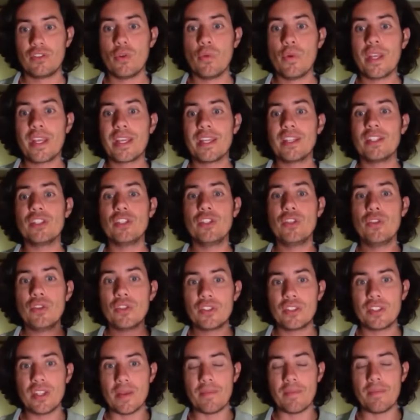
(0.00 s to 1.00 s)
so we can
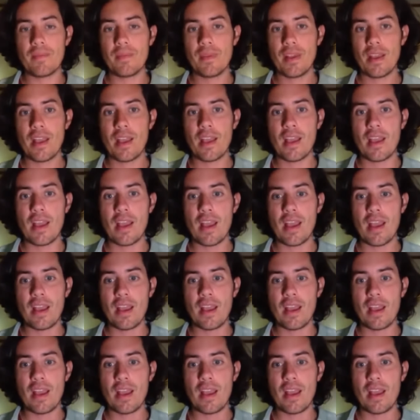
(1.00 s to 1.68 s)
use them